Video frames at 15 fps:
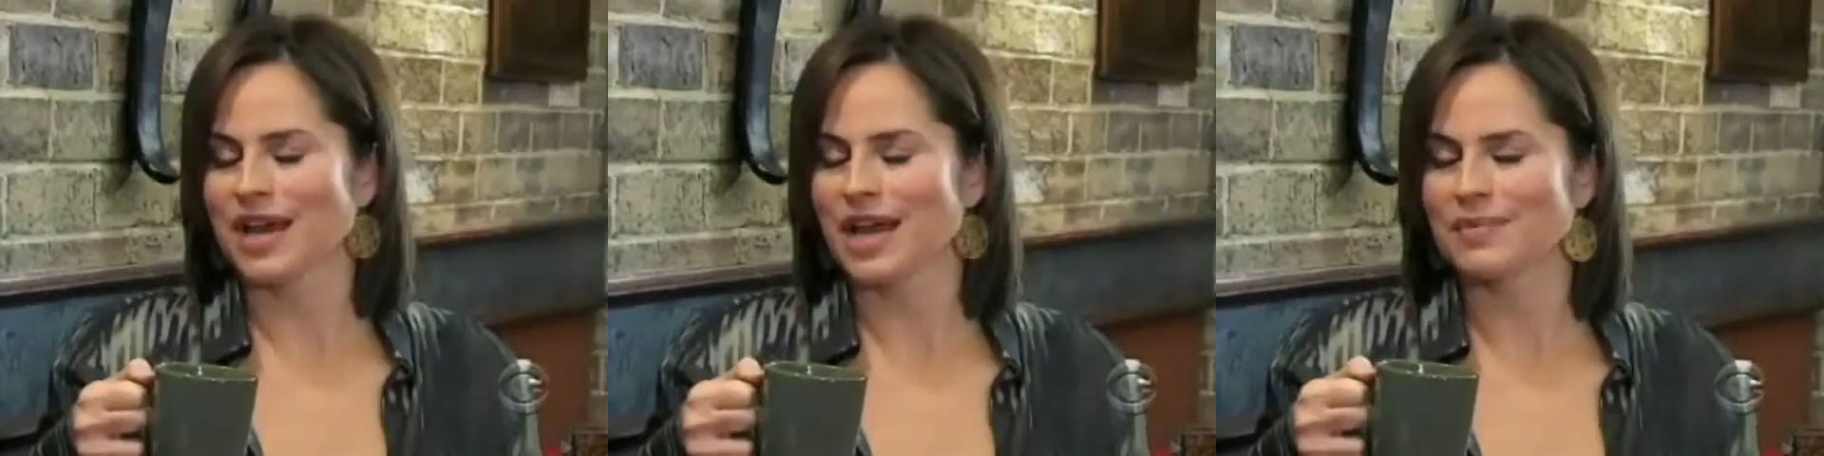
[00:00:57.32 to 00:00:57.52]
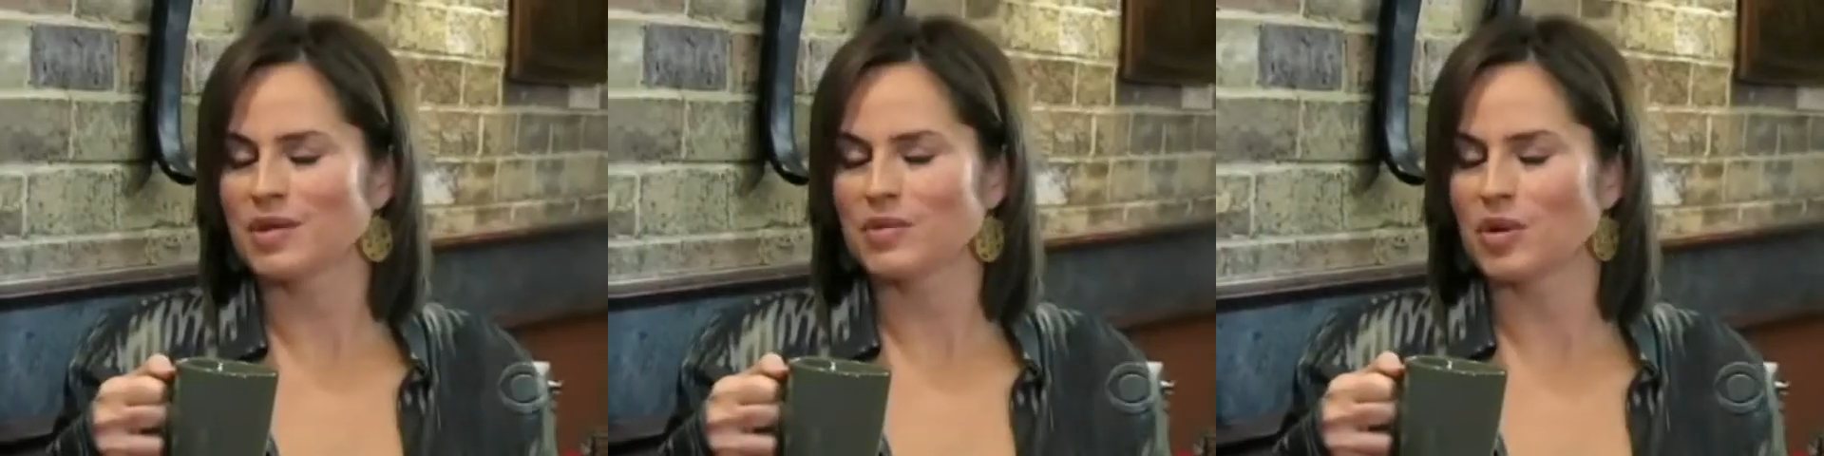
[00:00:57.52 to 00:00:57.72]
If I
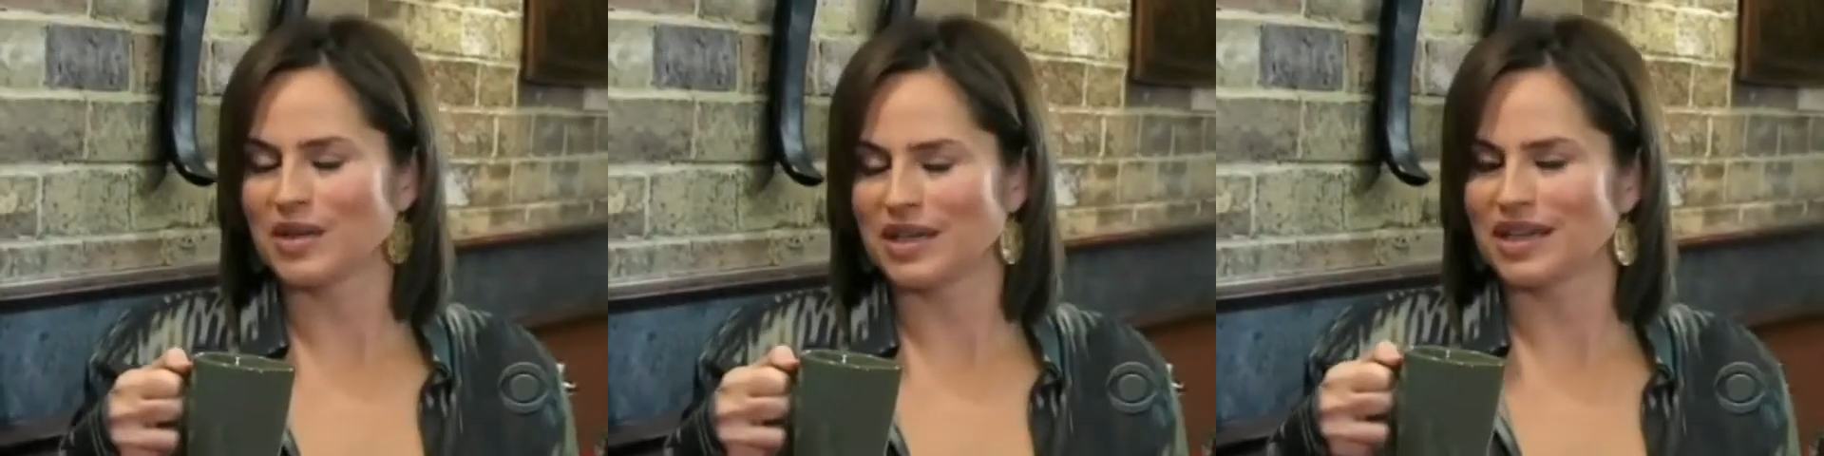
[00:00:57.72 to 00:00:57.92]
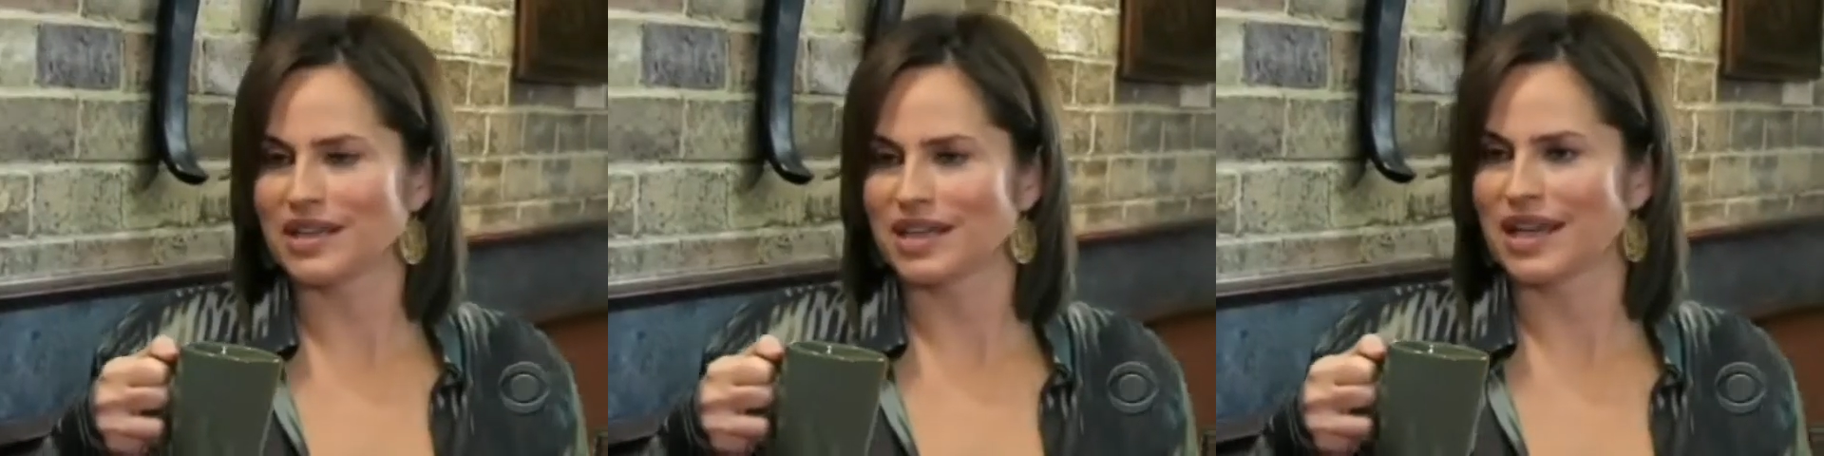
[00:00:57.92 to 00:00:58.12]
had my way,
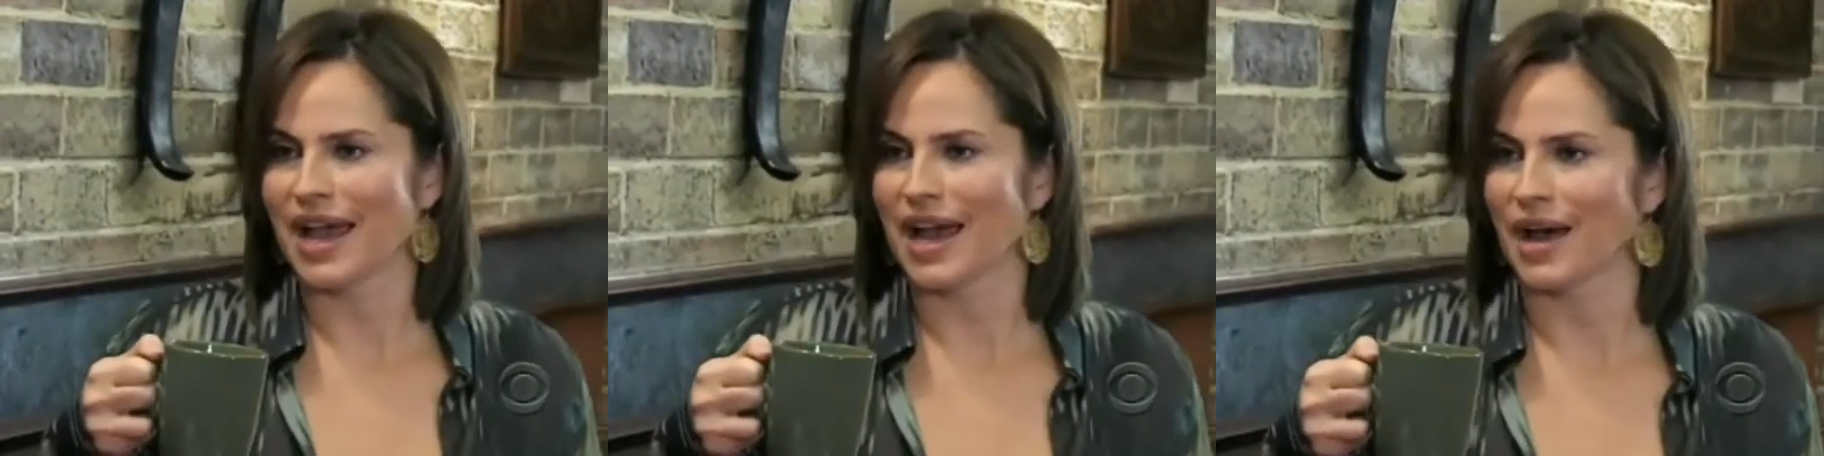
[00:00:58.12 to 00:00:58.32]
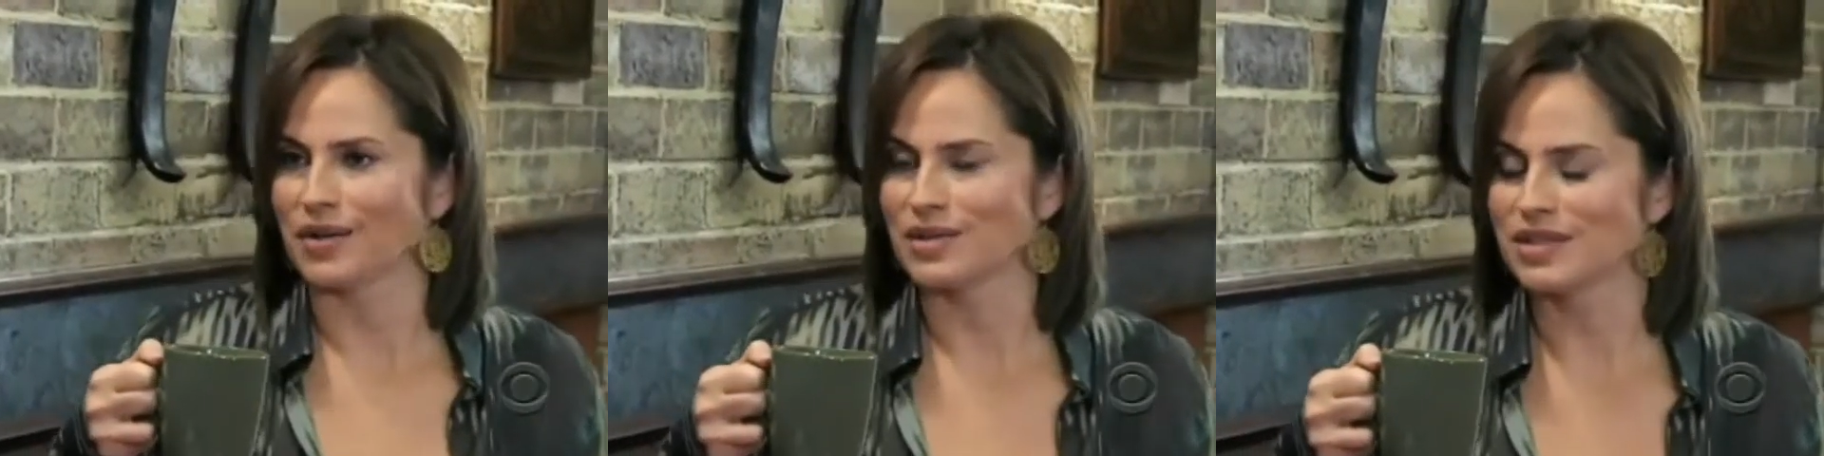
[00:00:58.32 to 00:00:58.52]
we'd eat the
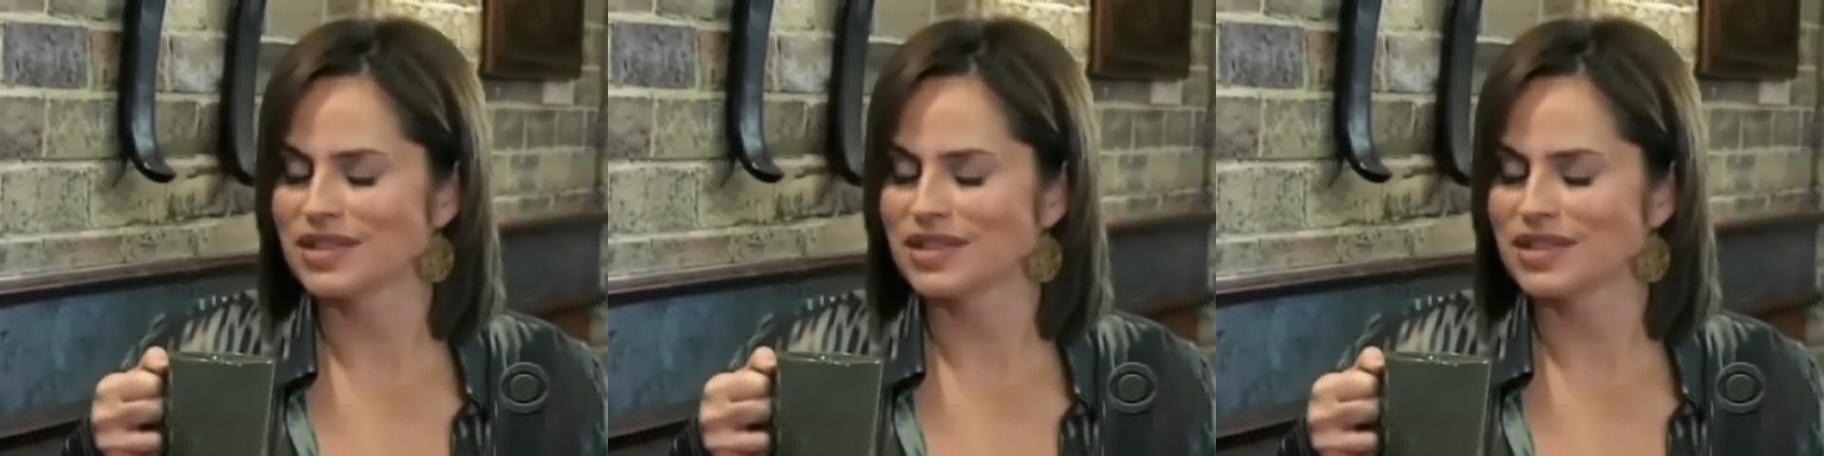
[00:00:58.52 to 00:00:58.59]
cows.